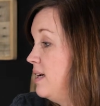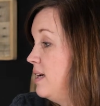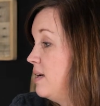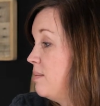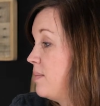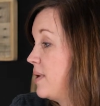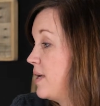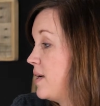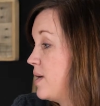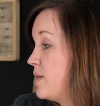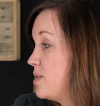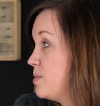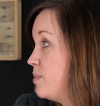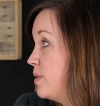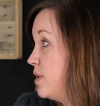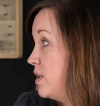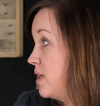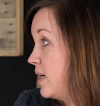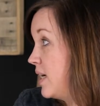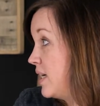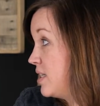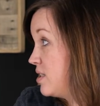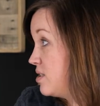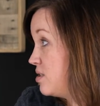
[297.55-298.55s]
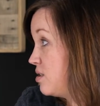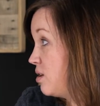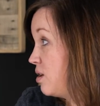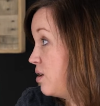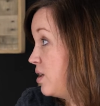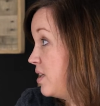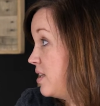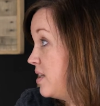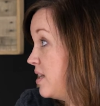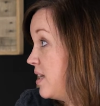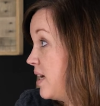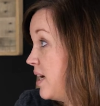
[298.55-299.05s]
My husband and I
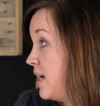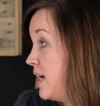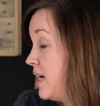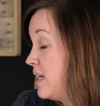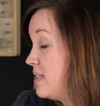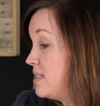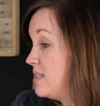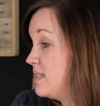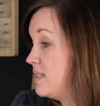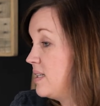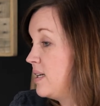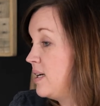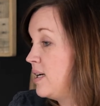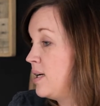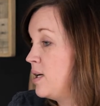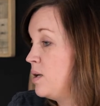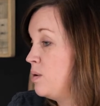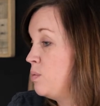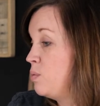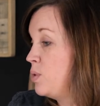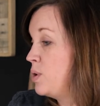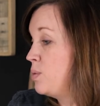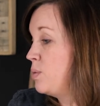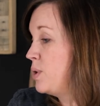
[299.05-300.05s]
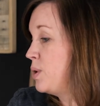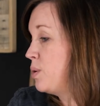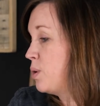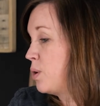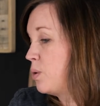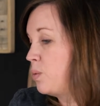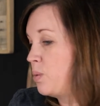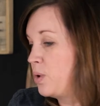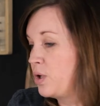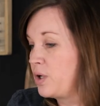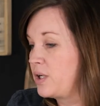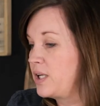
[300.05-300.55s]
started that when we were
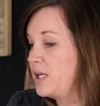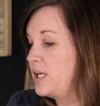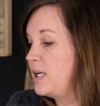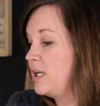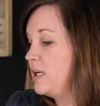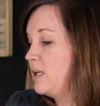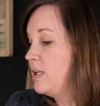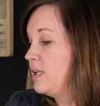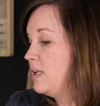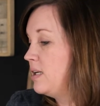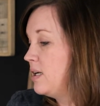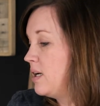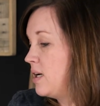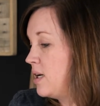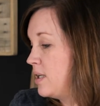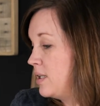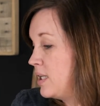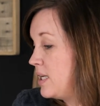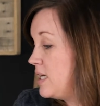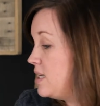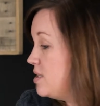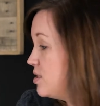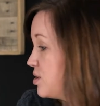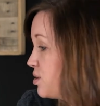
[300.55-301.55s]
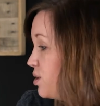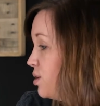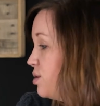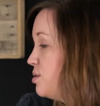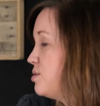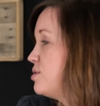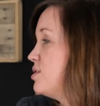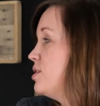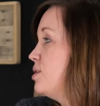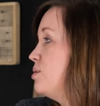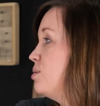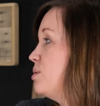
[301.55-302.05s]
working on the East
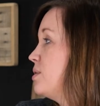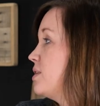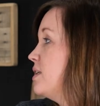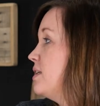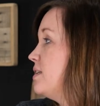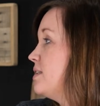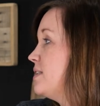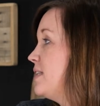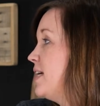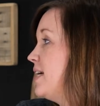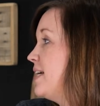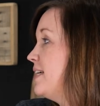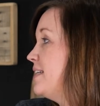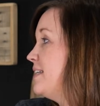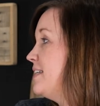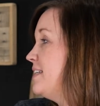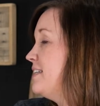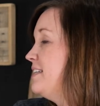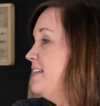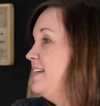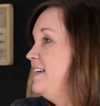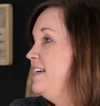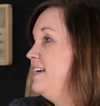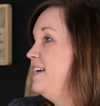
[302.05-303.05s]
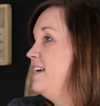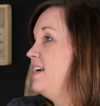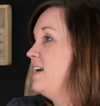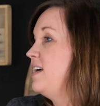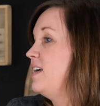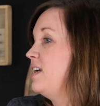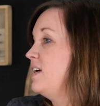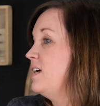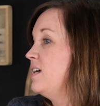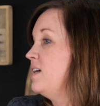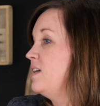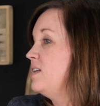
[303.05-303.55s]
Coast in North Carolina,
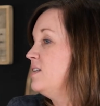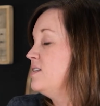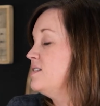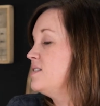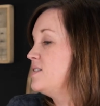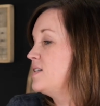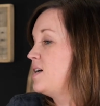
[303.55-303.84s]
and